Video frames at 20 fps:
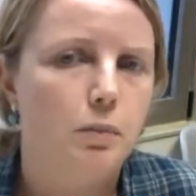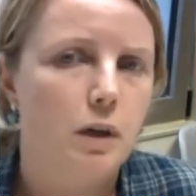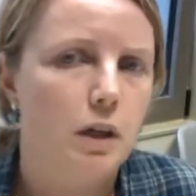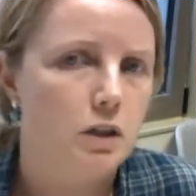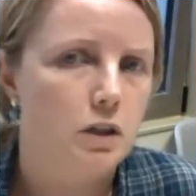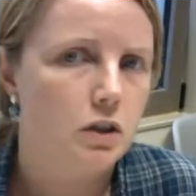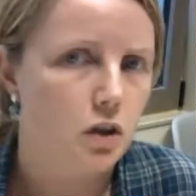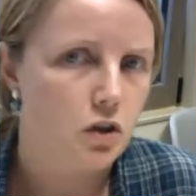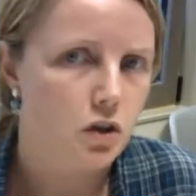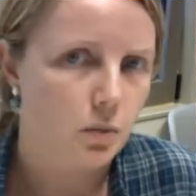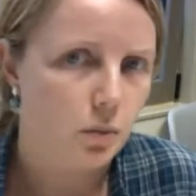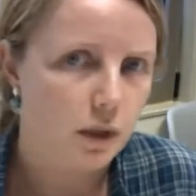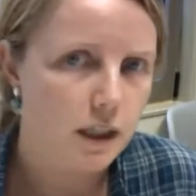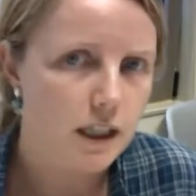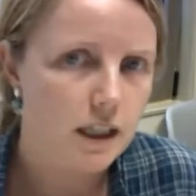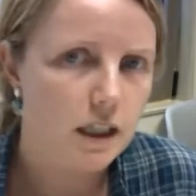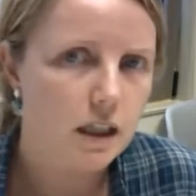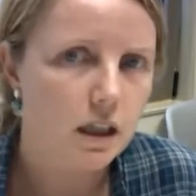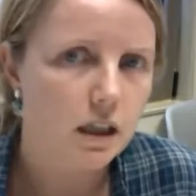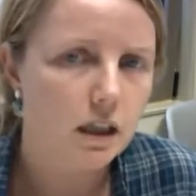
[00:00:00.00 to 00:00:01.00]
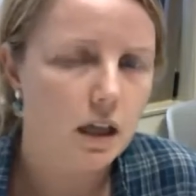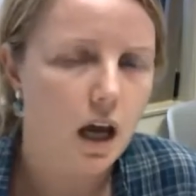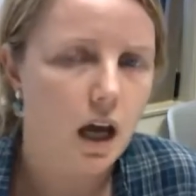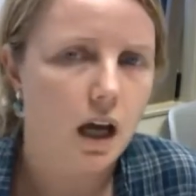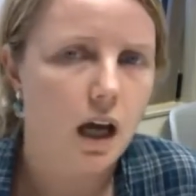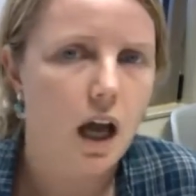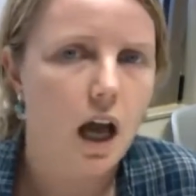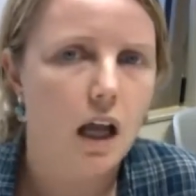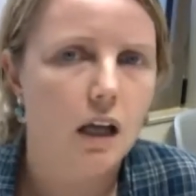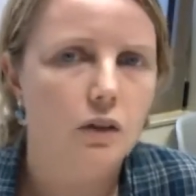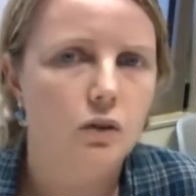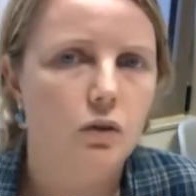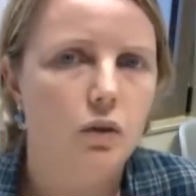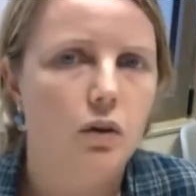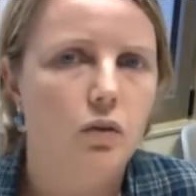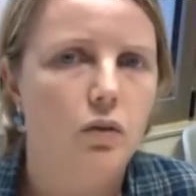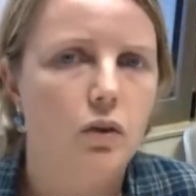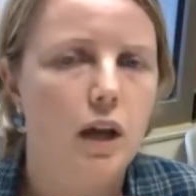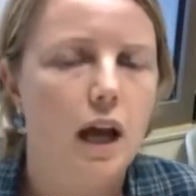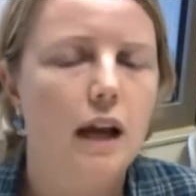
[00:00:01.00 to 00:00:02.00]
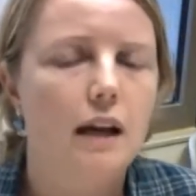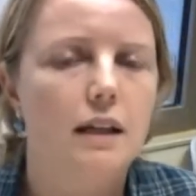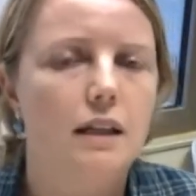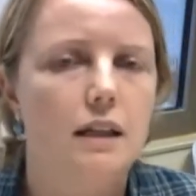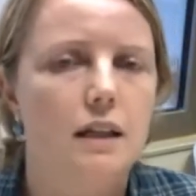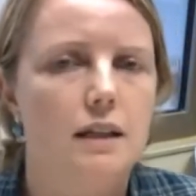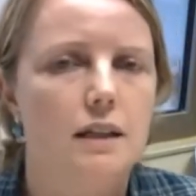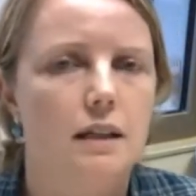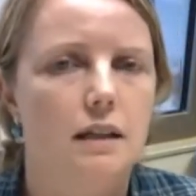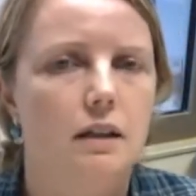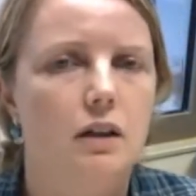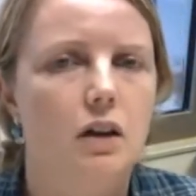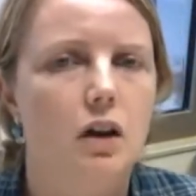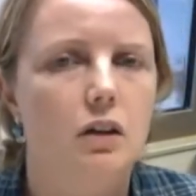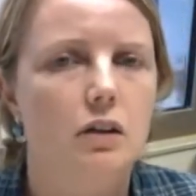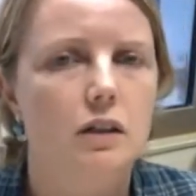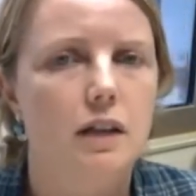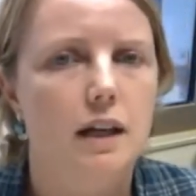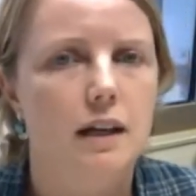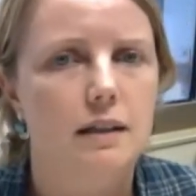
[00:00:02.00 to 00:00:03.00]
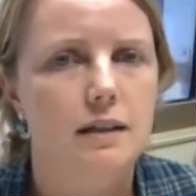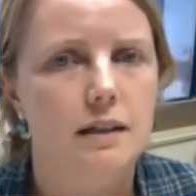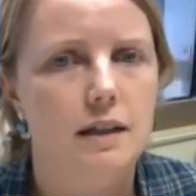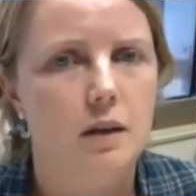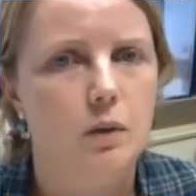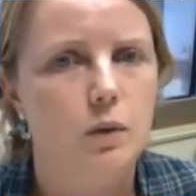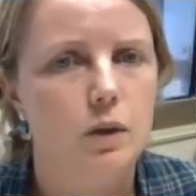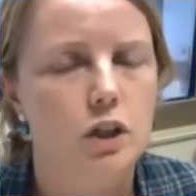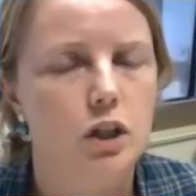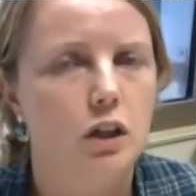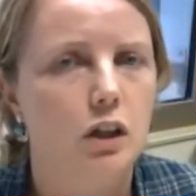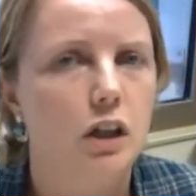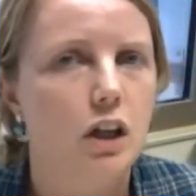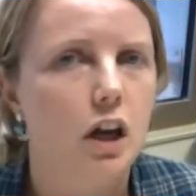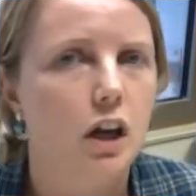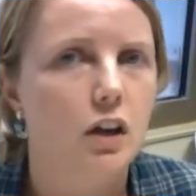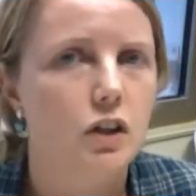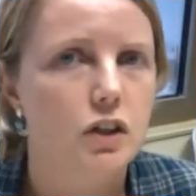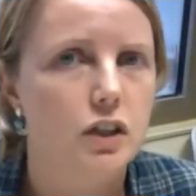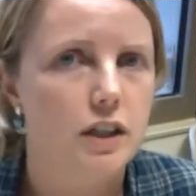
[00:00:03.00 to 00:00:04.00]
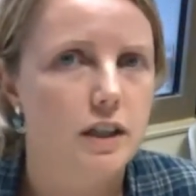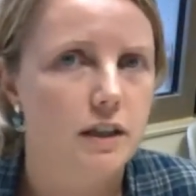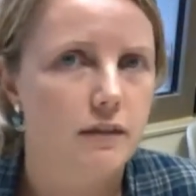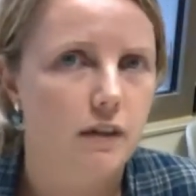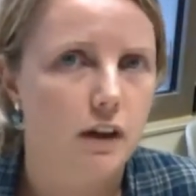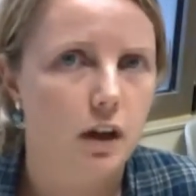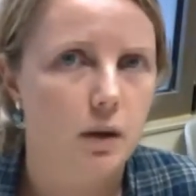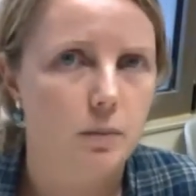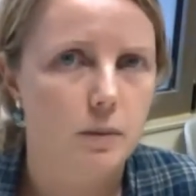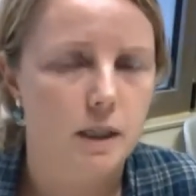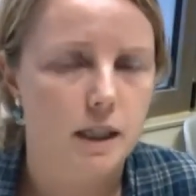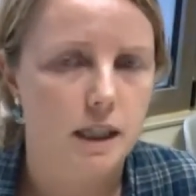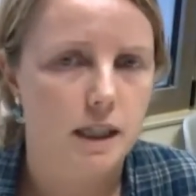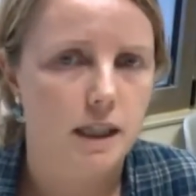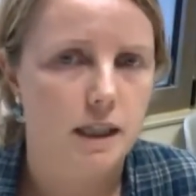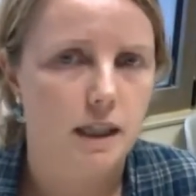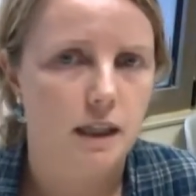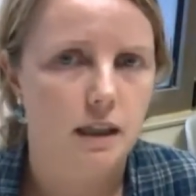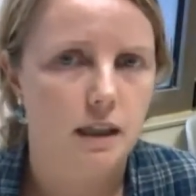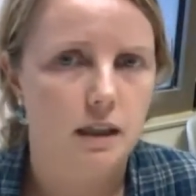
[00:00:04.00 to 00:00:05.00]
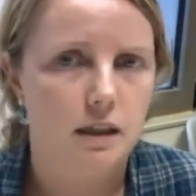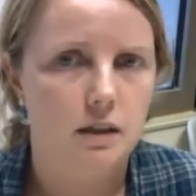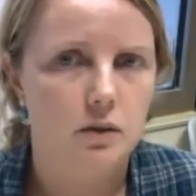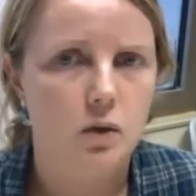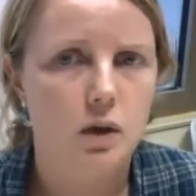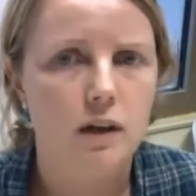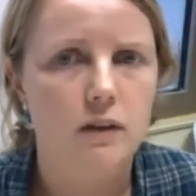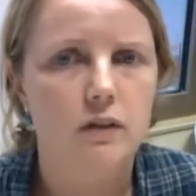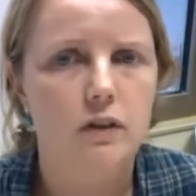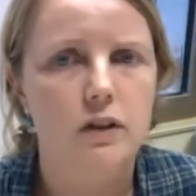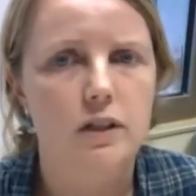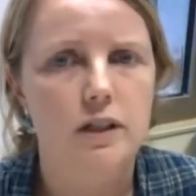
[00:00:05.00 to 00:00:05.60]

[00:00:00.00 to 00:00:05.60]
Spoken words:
socio-political and cultural realities and contexts in which archaeology is developed in the 21st